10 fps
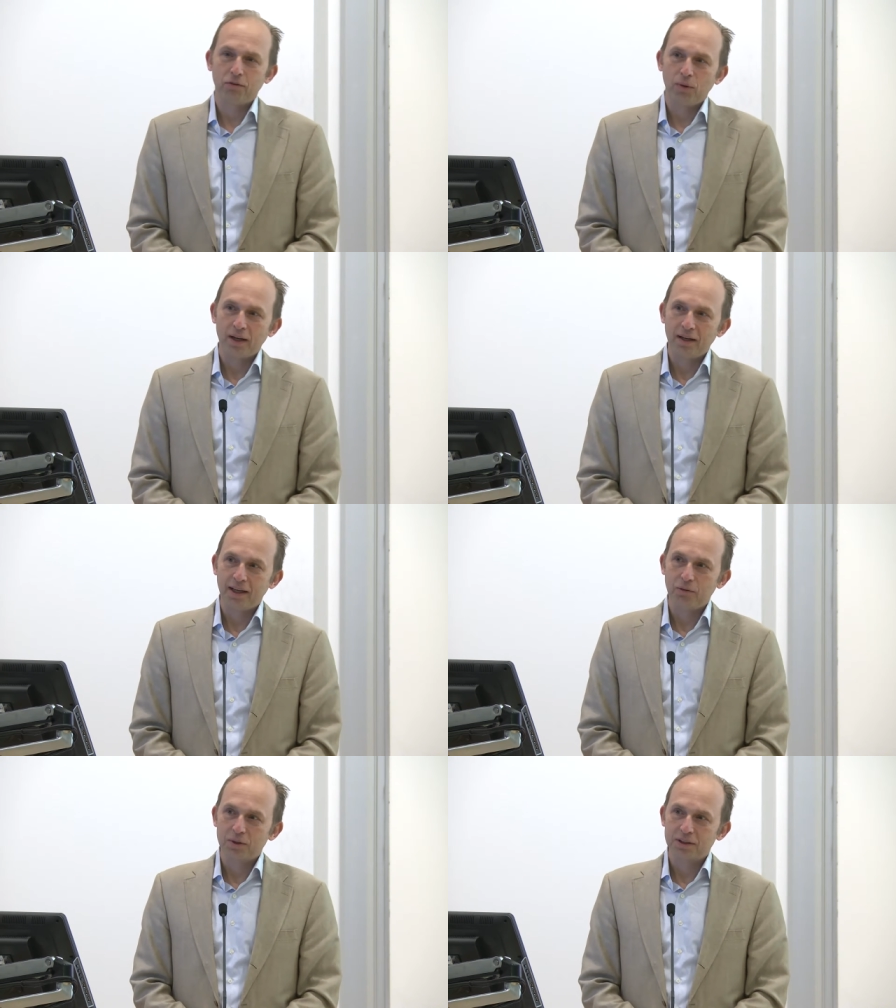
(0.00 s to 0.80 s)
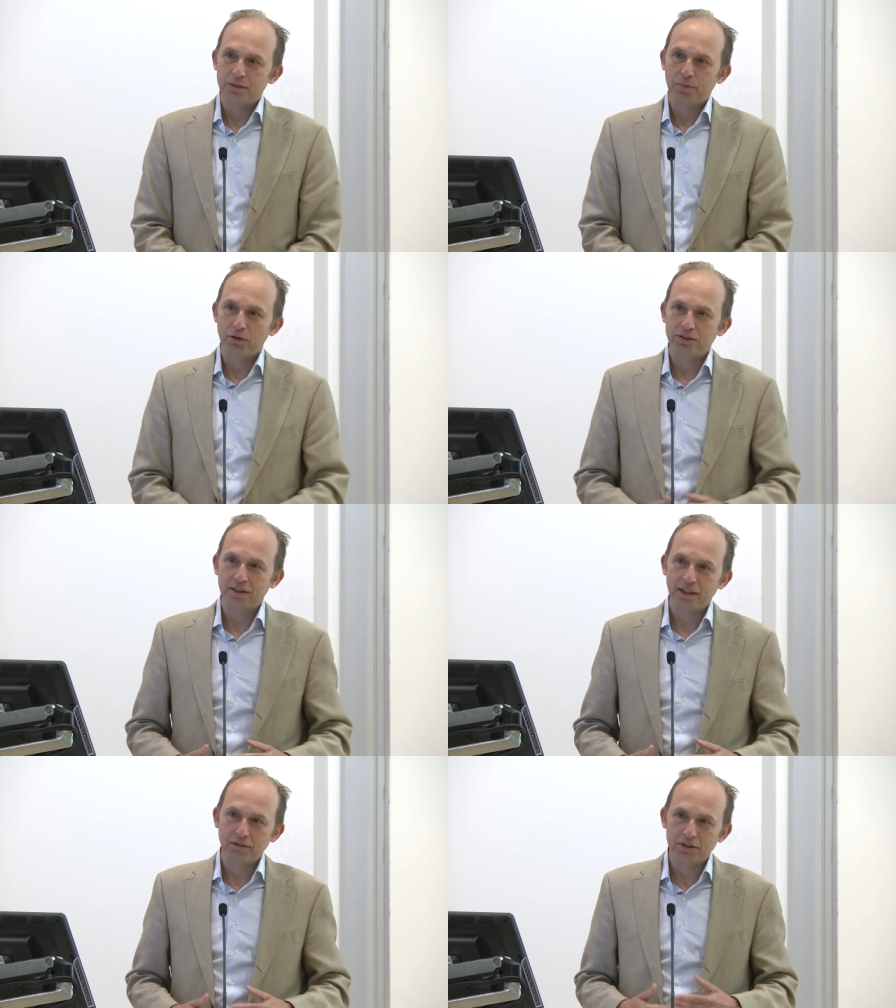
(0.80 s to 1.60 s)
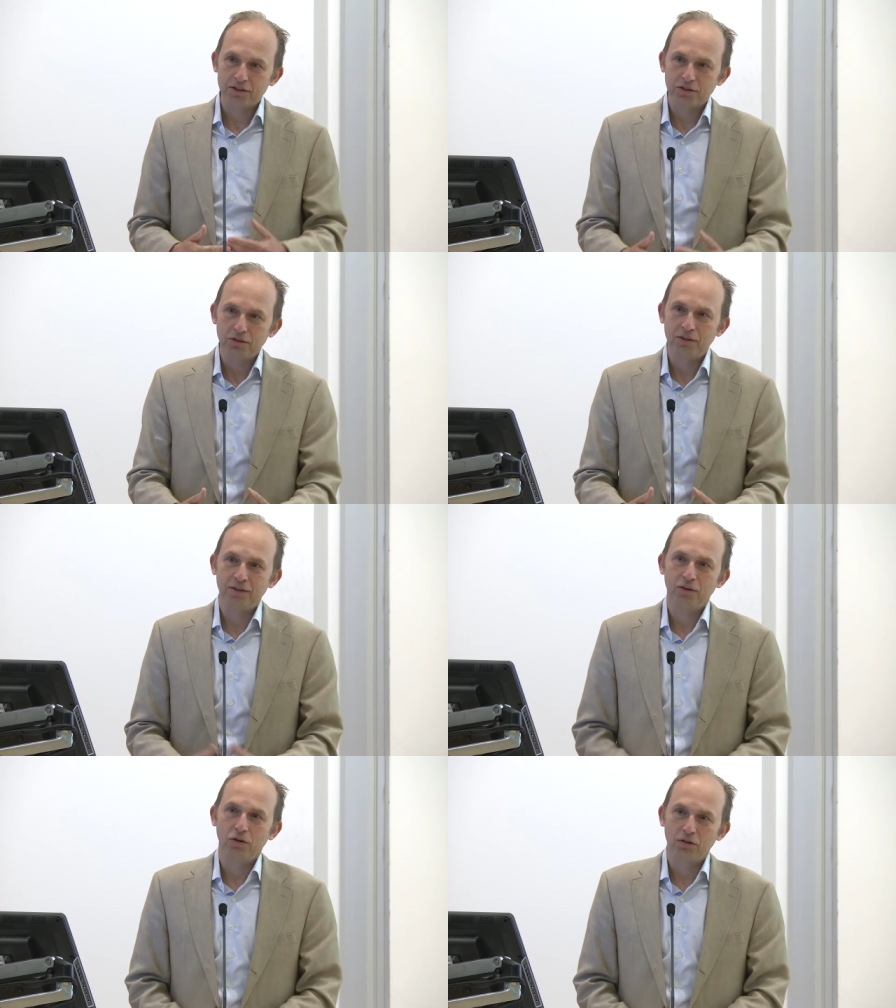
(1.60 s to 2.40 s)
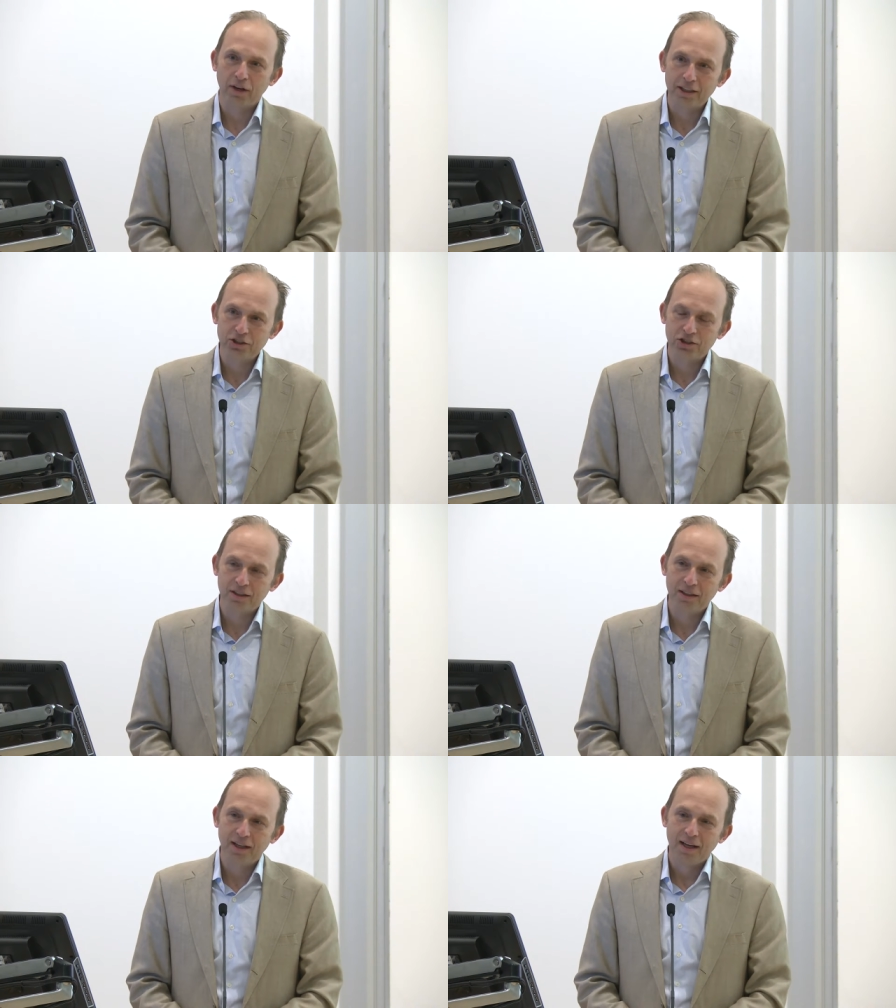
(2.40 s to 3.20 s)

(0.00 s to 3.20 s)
when he was supposed to give a student oration,